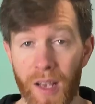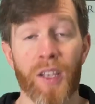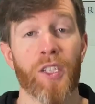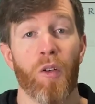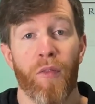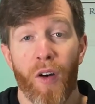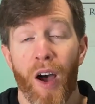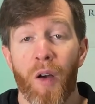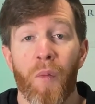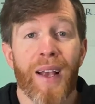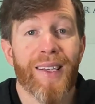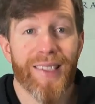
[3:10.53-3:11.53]
So if I
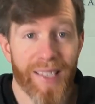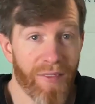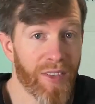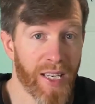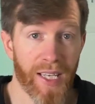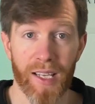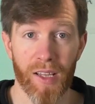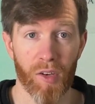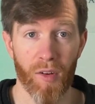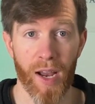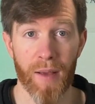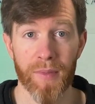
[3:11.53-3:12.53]
weigh 70
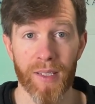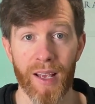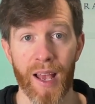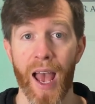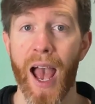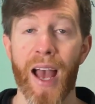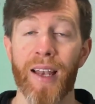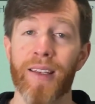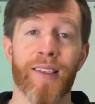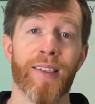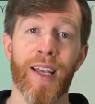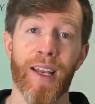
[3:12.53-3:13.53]
kilograms and a
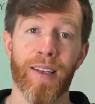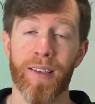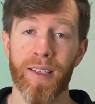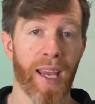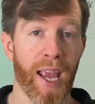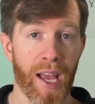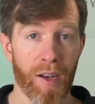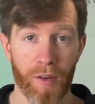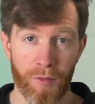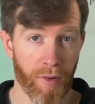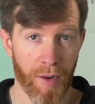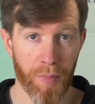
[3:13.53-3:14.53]
standard can
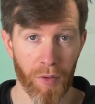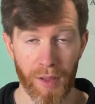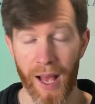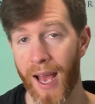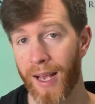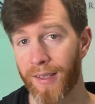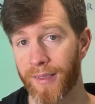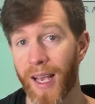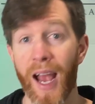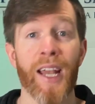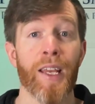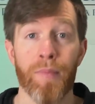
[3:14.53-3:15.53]
of Red Bull has
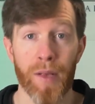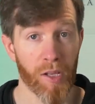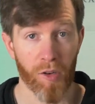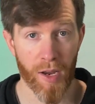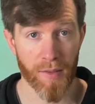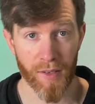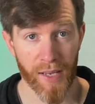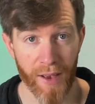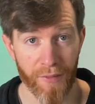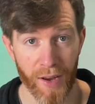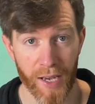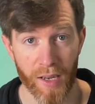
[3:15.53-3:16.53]
80 milligrams of
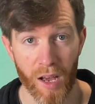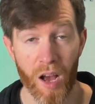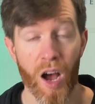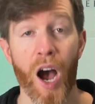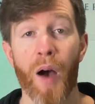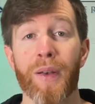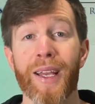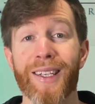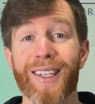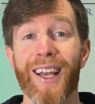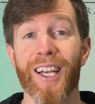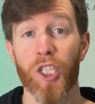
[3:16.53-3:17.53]
caffeine, I would need to
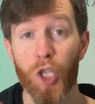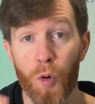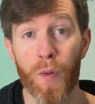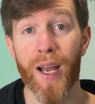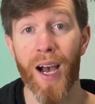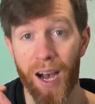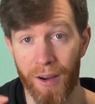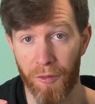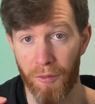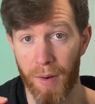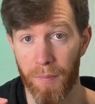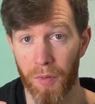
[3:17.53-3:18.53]
take 2.5
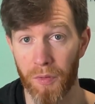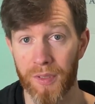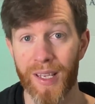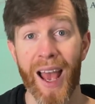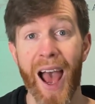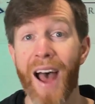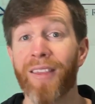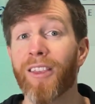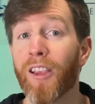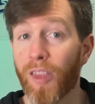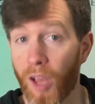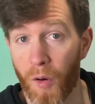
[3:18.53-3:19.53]
Red Bulls at the
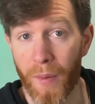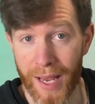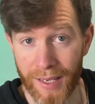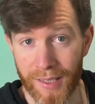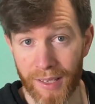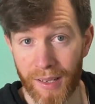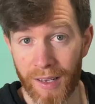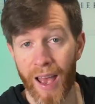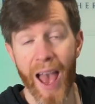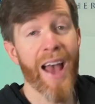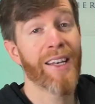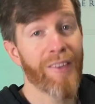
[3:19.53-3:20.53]
low end.
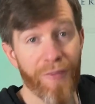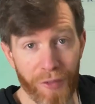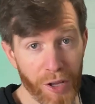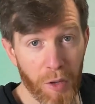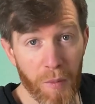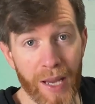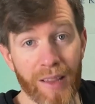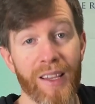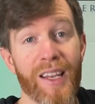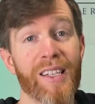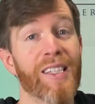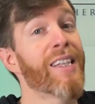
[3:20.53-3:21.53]
And if following
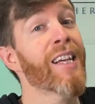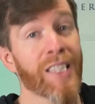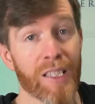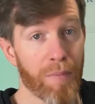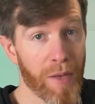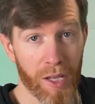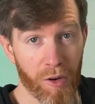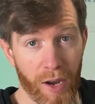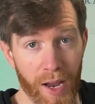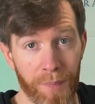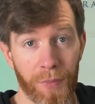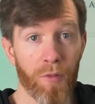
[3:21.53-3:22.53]
the 6
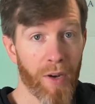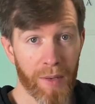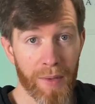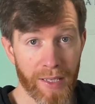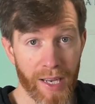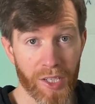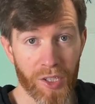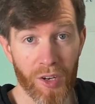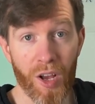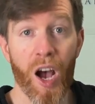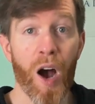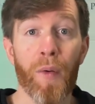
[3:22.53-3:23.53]
milligram recommendation,
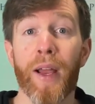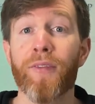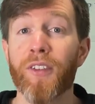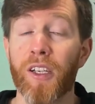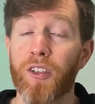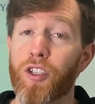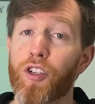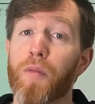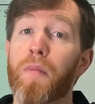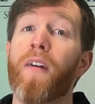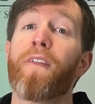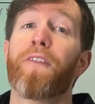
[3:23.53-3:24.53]
I would have to consume
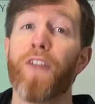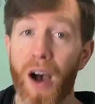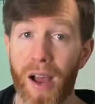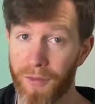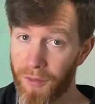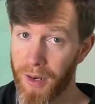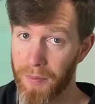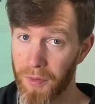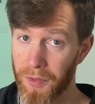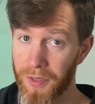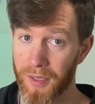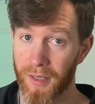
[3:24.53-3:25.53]
5 Red
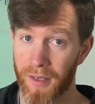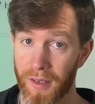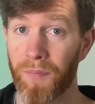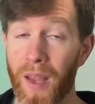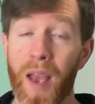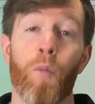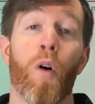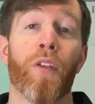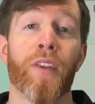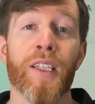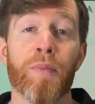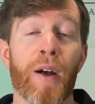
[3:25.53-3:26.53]
Bulls. And while
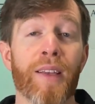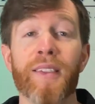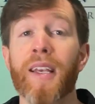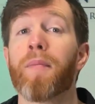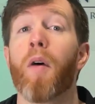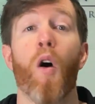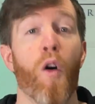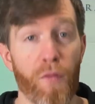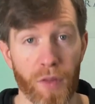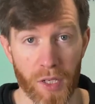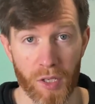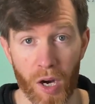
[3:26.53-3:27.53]
this might seem over
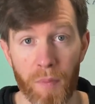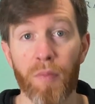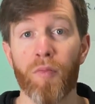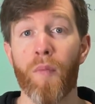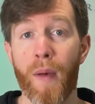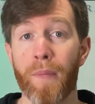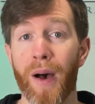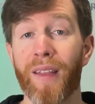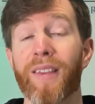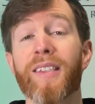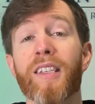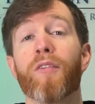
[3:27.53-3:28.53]
the top, remember,
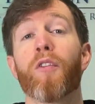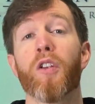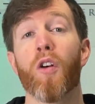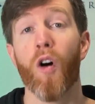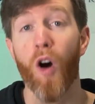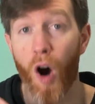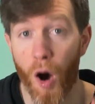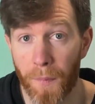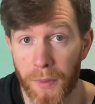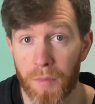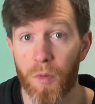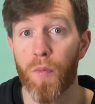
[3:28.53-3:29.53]
this is for your
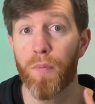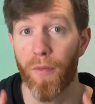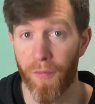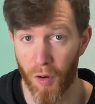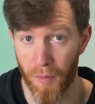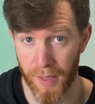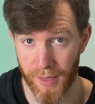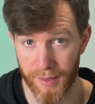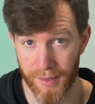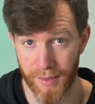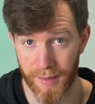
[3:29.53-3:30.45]
optimal performance.